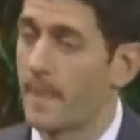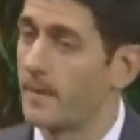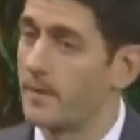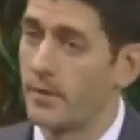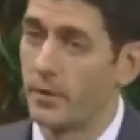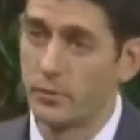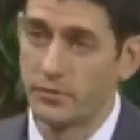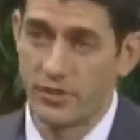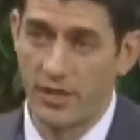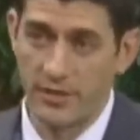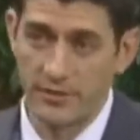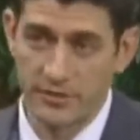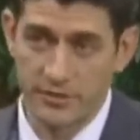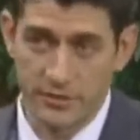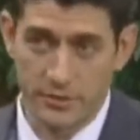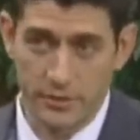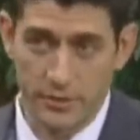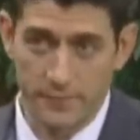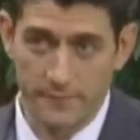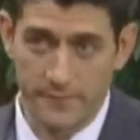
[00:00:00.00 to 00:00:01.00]
No
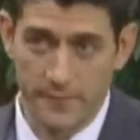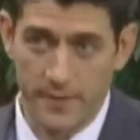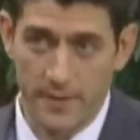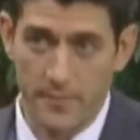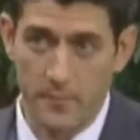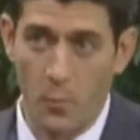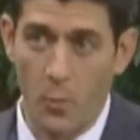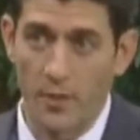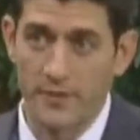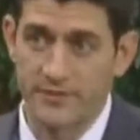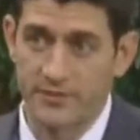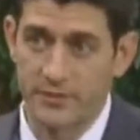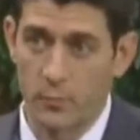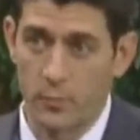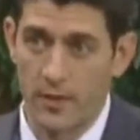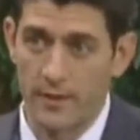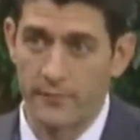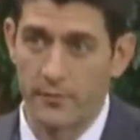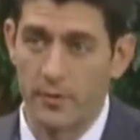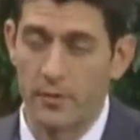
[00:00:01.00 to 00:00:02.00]
changes occur for them
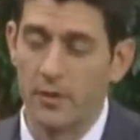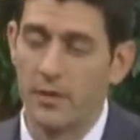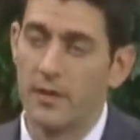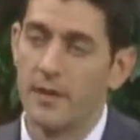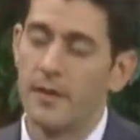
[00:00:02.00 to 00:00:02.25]
whatsoever.